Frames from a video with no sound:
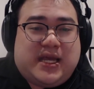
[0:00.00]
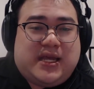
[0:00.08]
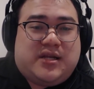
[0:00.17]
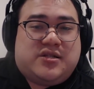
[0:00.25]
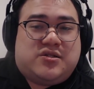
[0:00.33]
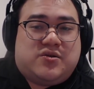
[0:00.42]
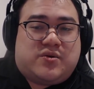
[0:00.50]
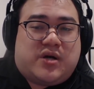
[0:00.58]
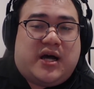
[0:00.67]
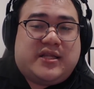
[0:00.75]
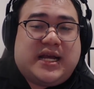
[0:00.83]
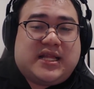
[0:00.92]
day to
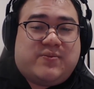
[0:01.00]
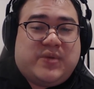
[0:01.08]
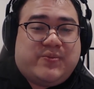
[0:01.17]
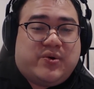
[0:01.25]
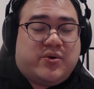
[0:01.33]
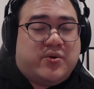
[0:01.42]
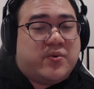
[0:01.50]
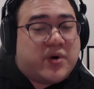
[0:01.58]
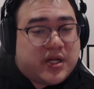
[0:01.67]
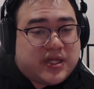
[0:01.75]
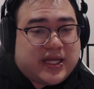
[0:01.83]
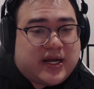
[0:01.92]
contact the people who
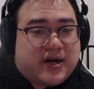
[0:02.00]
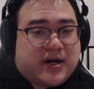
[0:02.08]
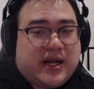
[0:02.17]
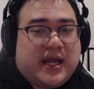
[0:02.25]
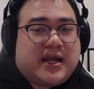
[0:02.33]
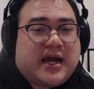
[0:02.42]
weren't there